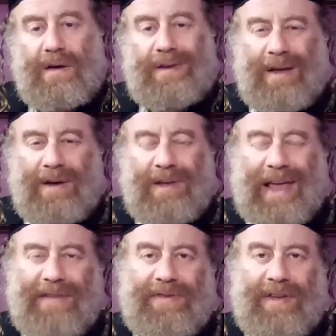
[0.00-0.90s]
okay, okay,
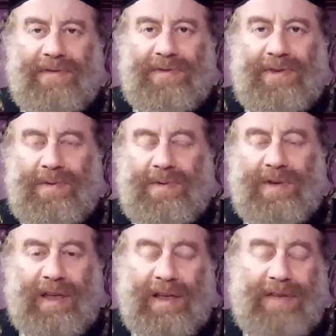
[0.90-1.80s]
if if you
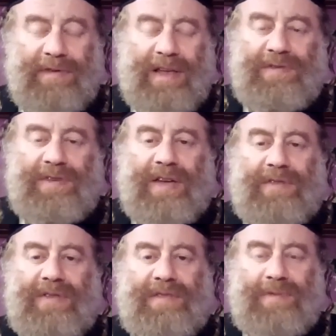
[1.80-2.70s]
even
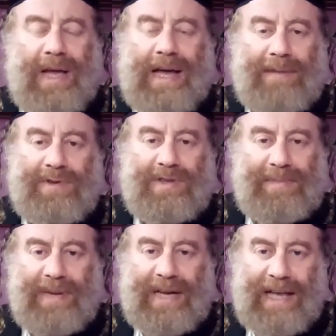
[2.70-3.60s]
even if you come to
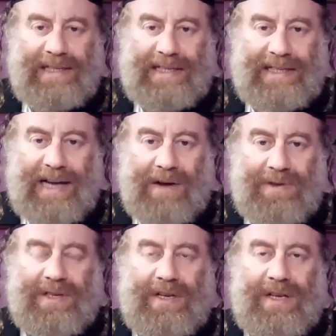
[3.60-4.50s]
somebody else's
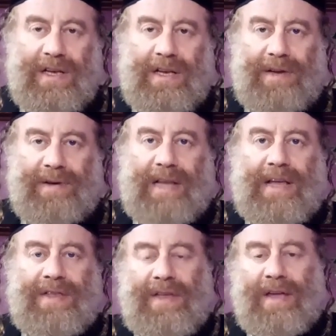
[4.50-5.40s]
house, right,
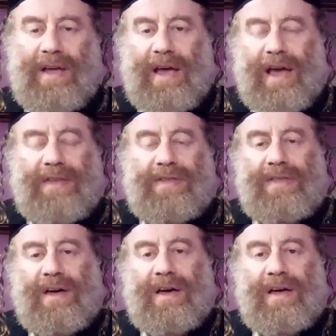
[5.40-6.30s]
and and
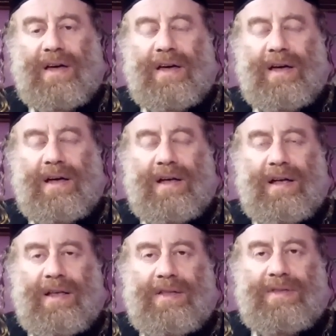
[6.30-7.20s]

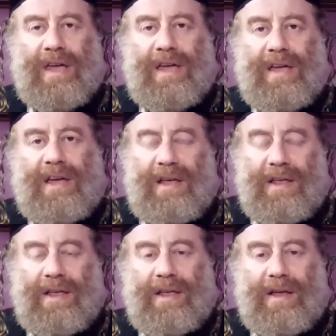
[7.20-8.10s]
uh, they
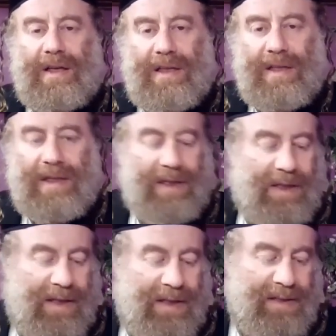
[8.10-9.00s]

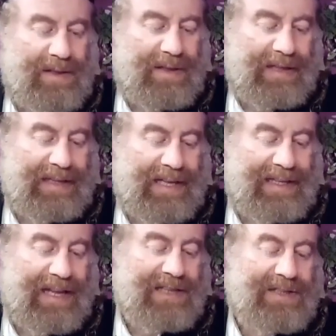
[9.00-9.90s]
uh, and and they
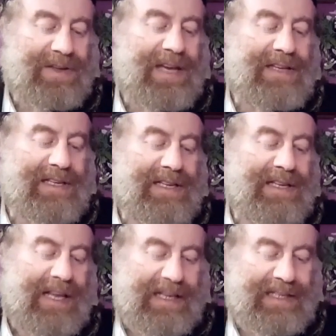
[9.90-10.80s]
tell us, okay, see
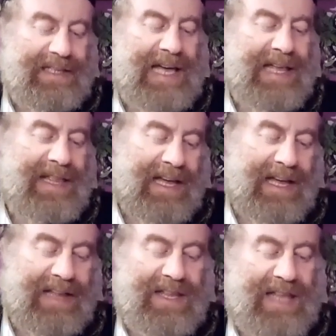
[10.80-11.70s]
see that
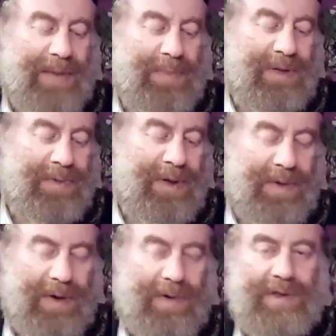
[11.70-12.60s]
at the table we
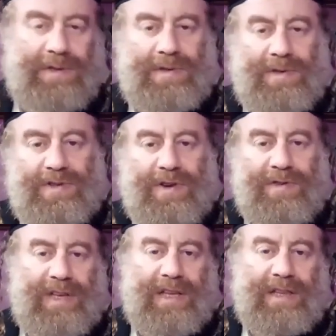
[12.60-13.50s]
we're going to, to
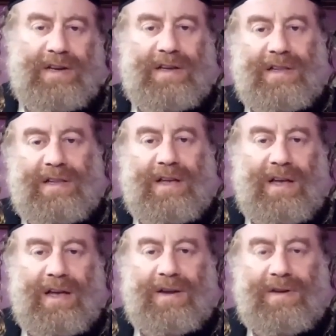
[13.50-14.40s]
serve dinner in uh,
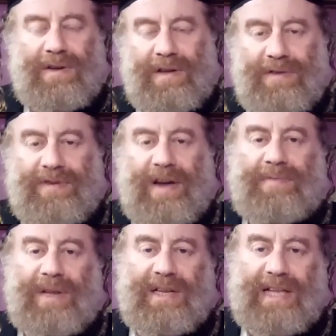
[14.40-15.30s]
I don't know, in five
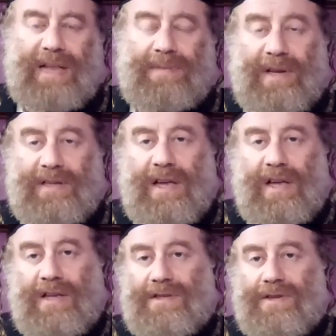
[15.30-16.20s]
minutes, ten minutes.
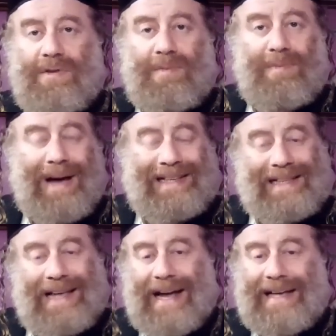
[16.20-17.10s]
So you must
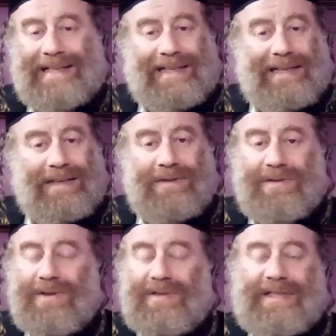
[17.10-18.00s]
ask,
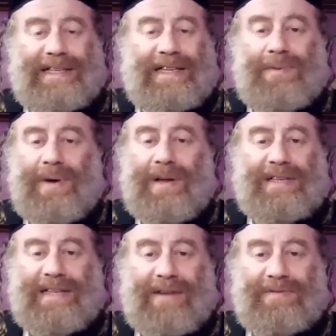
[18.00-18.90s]
don't sit where
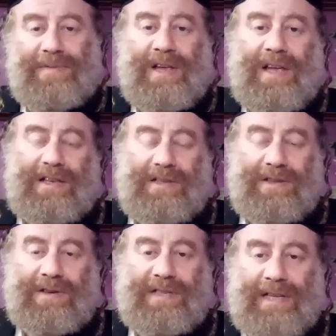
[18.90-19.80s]
it's comfortable. So
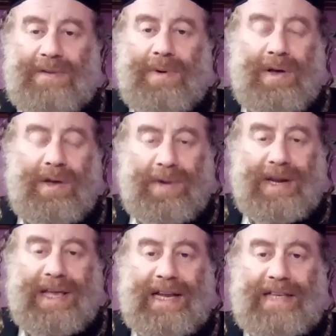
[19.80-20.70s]
you sit,
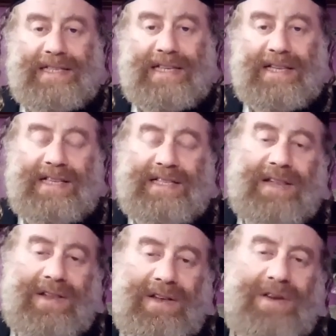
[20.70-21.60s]
where can I sit? They say,
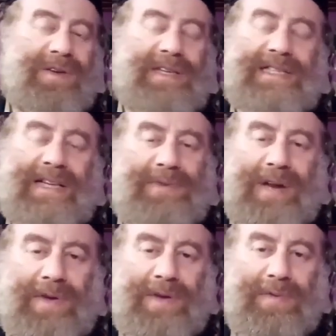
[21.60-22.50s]
no, no, you sit
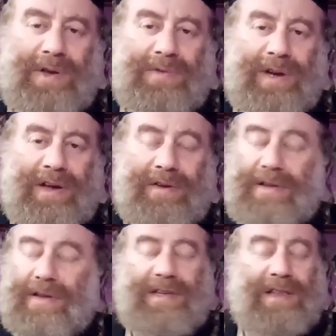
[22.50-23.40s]
wherever you want. Wherever.
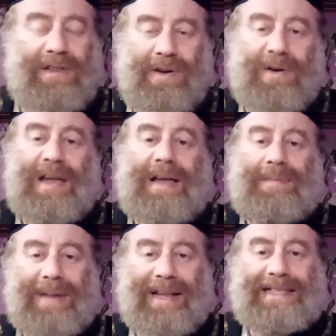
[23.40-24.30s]
They said, no,
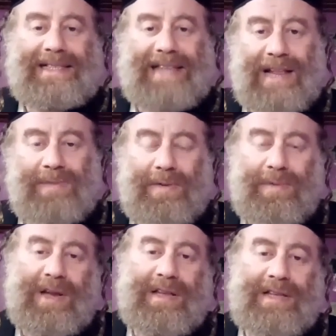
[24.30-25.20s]
please tell me
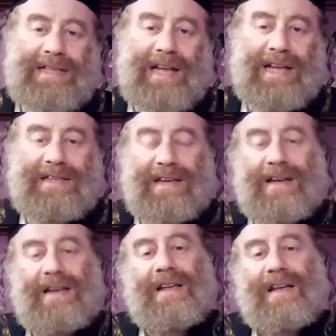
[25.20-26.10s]
when it's not uh,
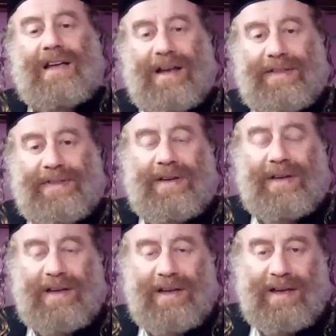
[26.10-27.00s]
the
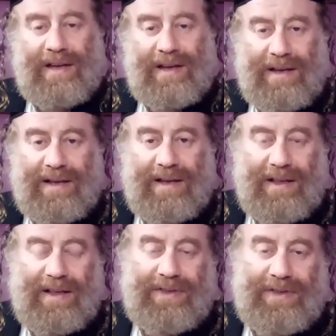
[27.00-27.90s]

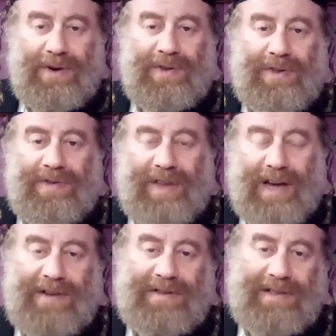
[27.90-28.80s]
the owner of the
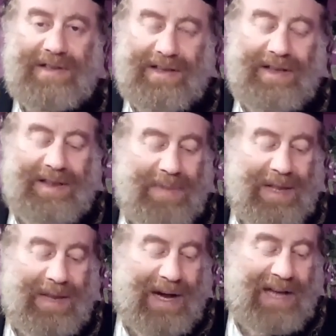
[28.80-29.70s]
house, the, the
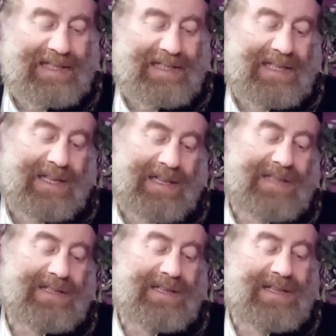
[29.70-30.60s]
balabai sit, and
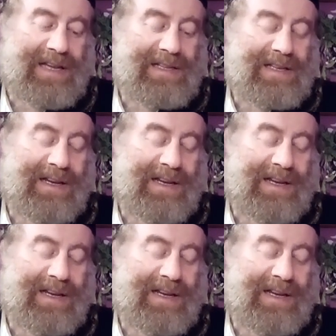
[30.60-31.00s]
not uh, not